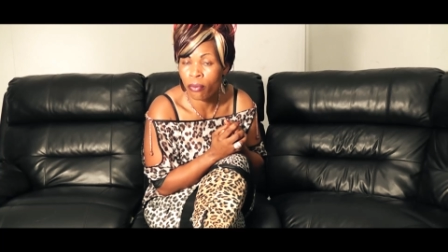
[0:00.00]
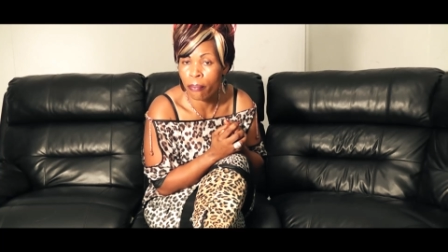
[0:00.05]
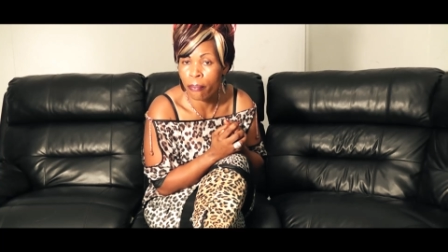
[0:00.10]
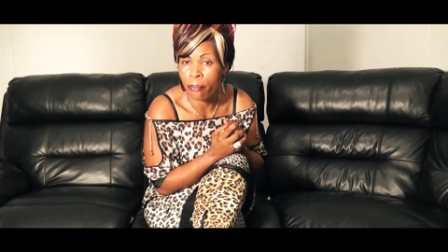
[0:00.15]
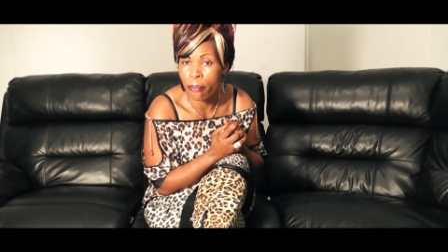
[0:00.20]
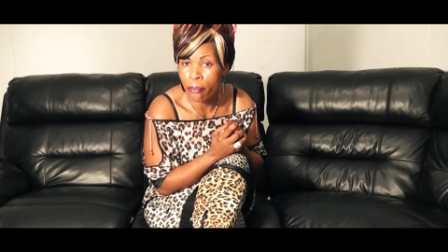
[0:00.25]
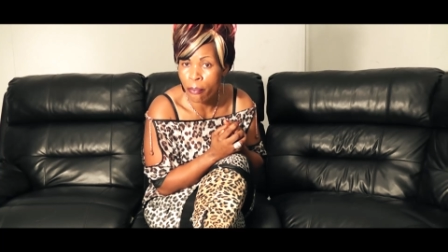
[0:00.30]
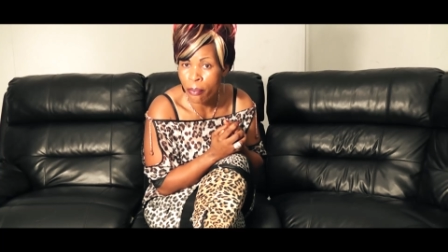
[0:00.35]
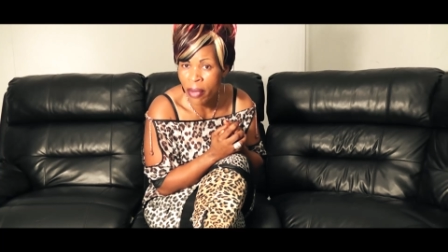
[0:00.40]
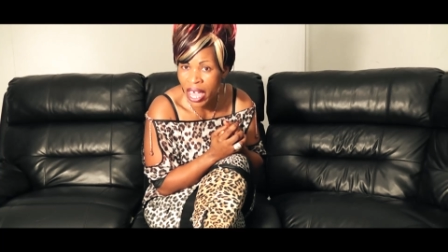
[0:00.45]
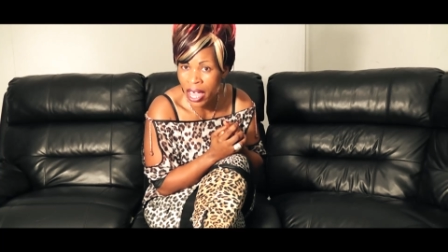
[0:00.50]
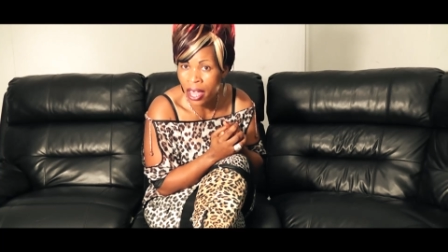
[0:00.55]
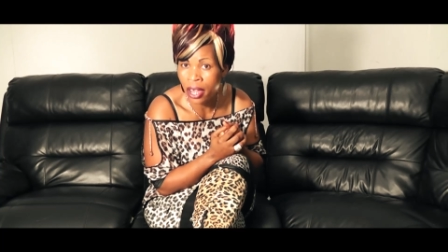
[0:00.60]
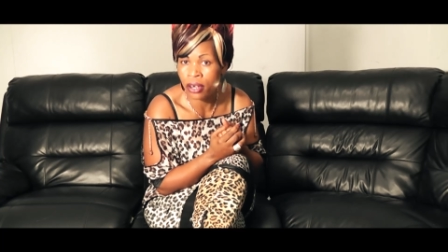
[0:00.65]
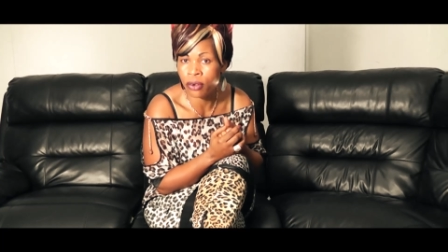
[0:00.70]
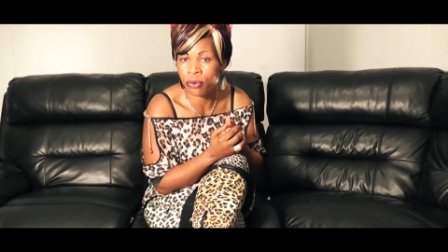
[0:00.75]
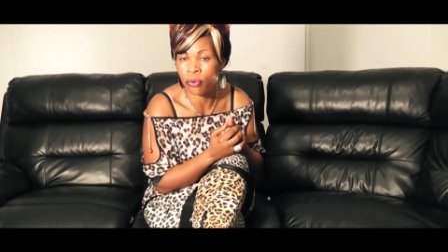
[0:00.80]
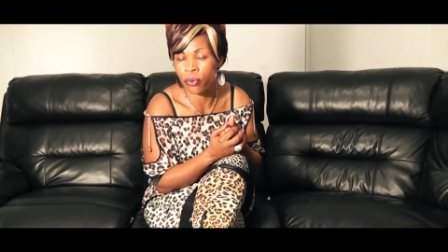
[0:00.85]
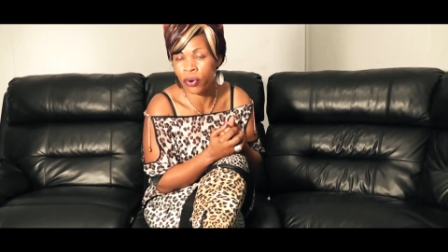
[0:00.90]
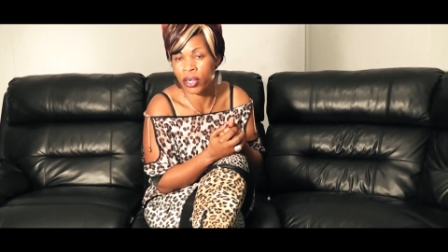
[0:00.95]

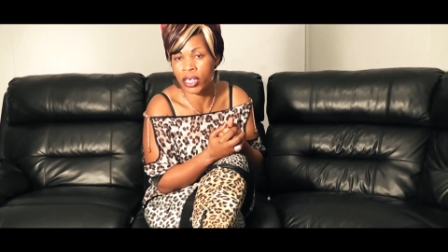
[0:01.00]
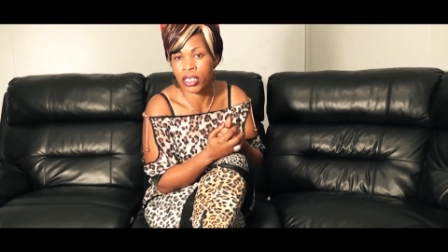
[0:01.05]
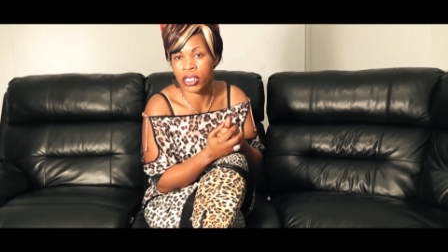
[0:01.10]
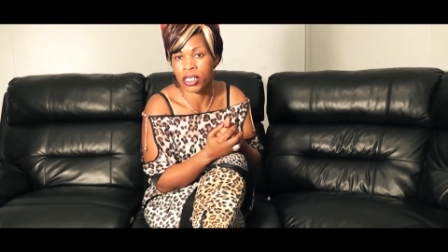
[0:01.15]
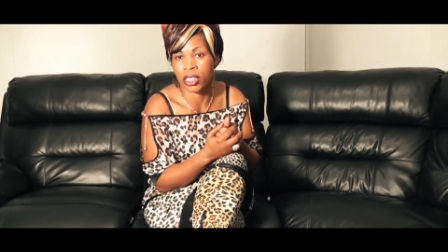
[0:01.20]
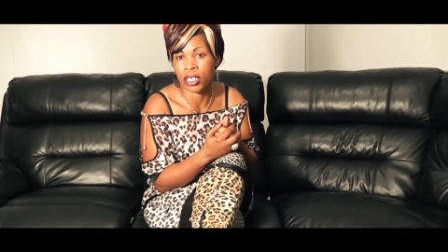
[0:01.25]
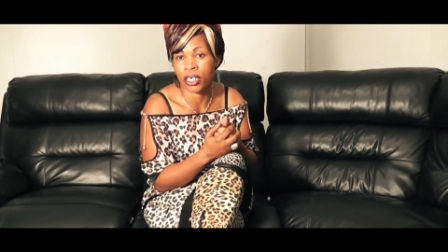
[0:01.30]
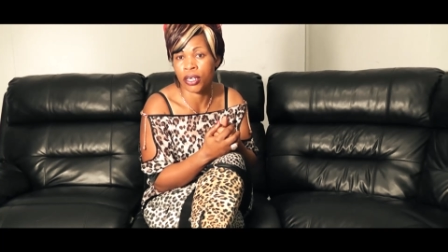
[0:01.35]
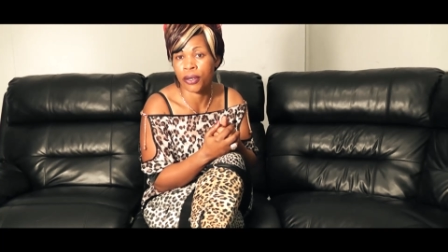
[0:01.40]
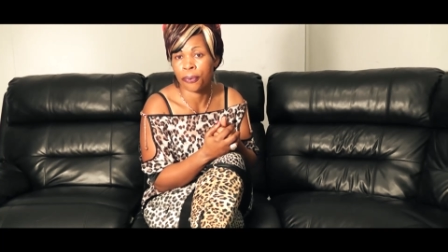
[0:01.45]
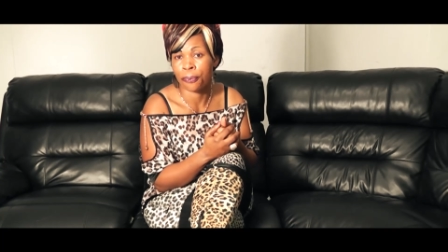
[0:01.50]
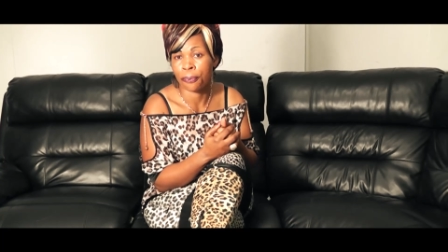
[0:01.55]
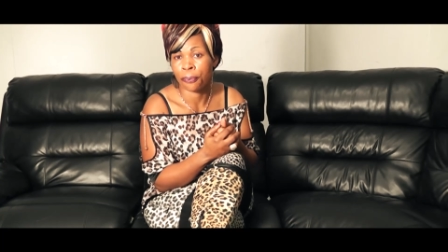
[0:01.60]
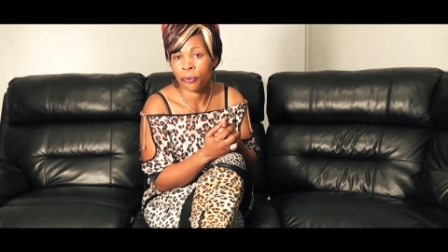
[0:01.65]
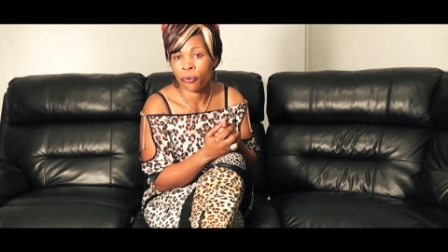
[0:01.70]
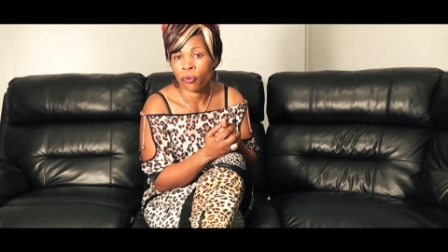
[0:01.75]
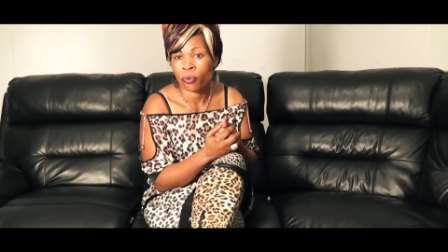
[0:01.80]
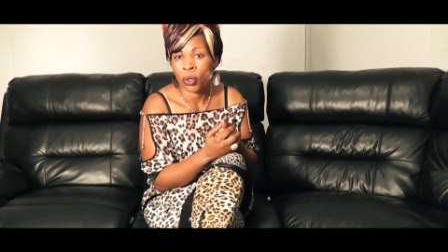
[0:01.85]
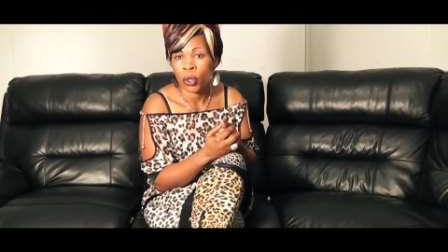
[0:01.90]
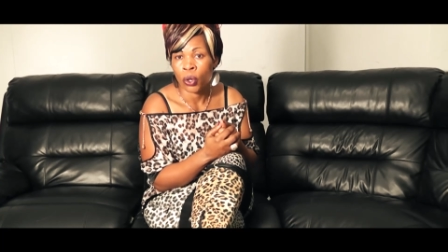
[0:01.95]
main reasons
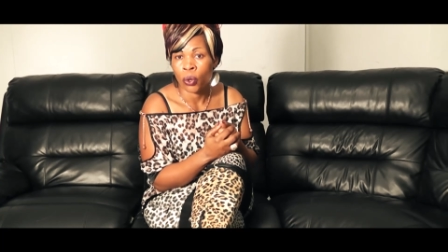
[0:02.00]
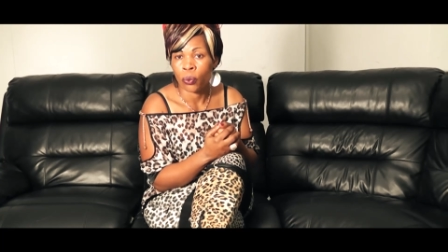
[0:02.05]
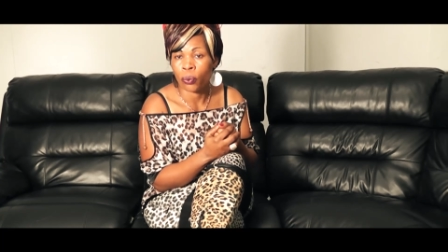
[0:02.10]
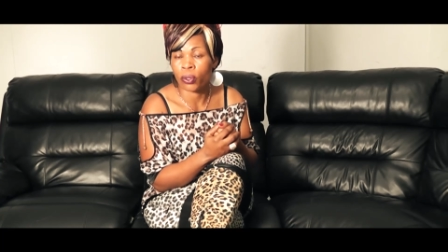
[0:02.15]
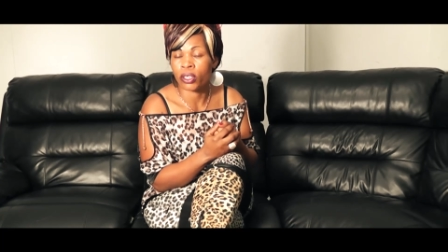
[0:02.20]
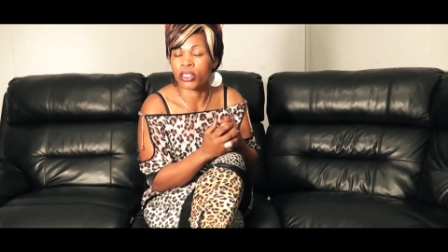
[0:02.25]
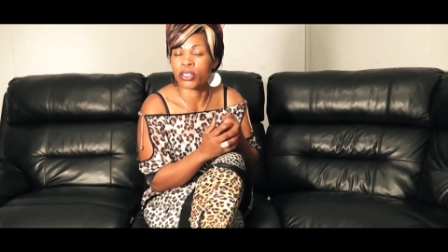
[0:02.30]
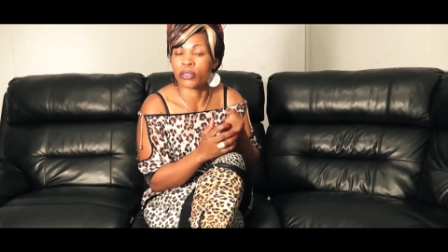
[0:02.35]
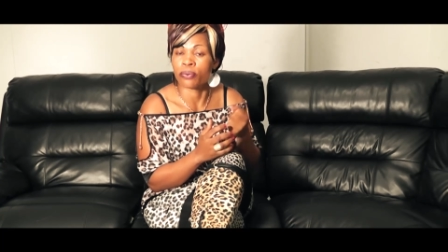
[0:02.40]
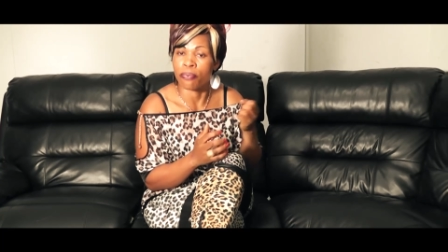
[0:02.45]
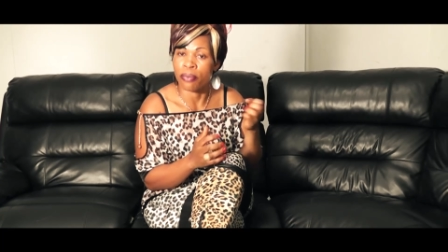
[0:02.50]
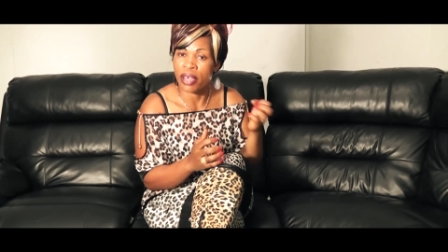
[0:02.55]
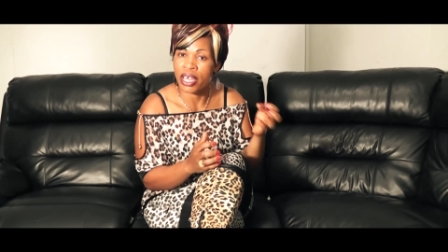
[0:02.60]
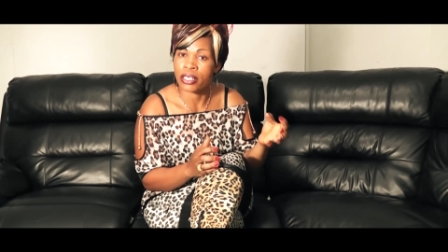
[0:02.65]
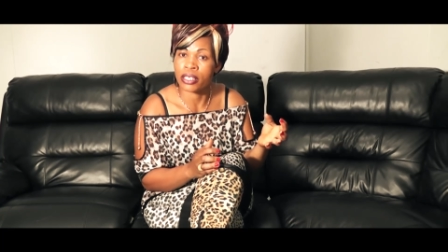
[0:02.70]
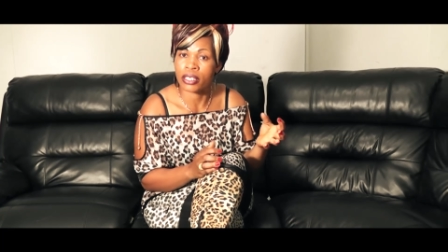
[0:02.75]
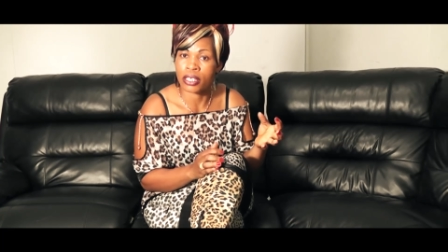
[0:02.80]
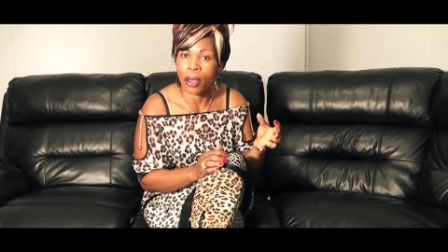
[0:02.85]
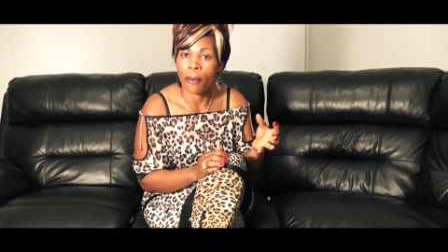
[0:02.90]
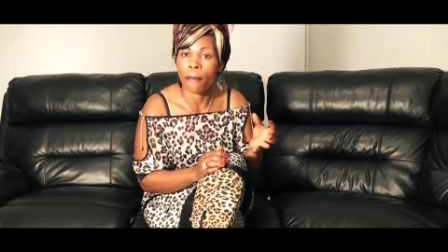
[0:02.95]
which
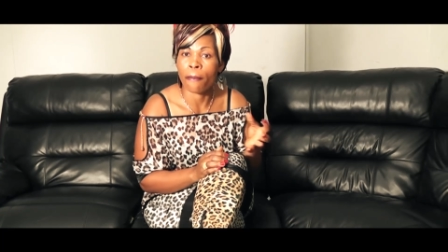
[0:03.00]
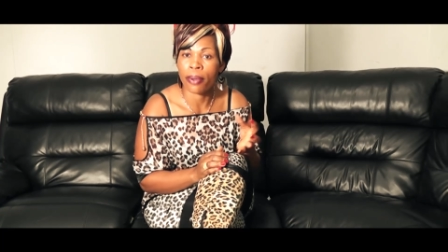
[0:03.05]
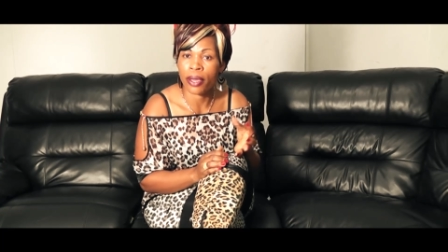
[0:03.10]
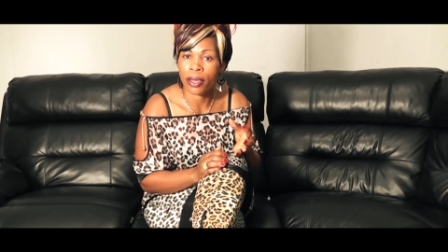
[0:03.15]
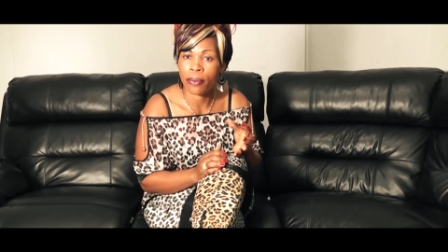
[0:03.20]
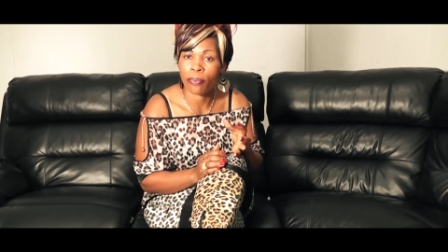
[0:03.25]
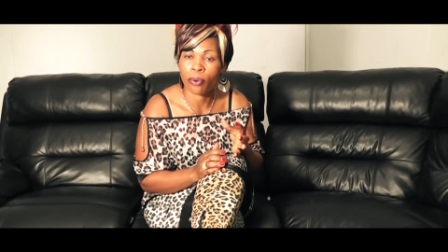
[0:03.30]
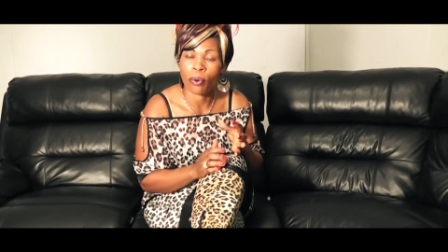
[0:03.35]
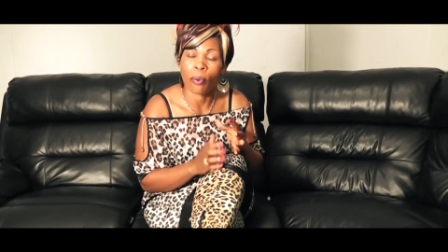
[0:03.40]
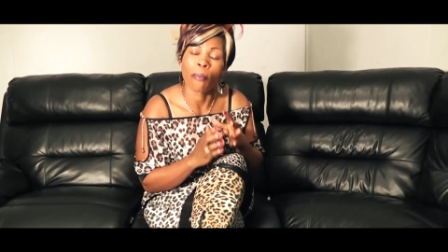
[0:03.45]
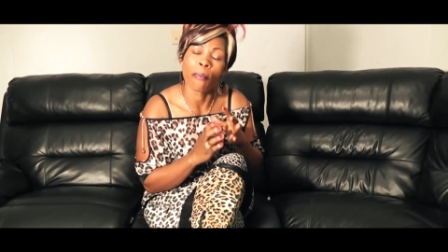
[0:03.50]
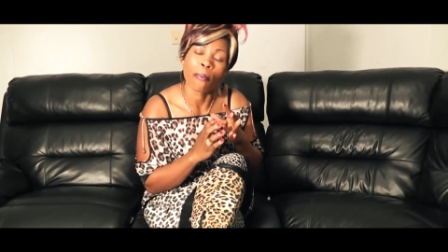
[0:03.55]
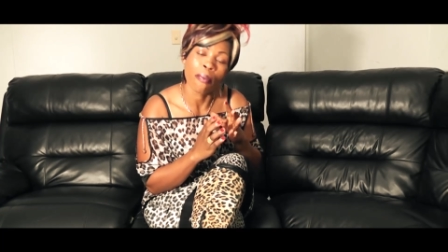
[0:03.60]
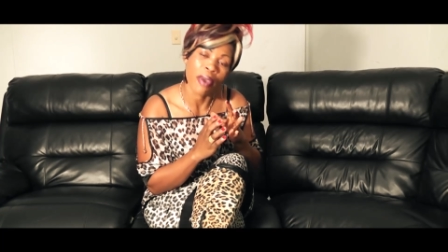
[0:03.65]
make some people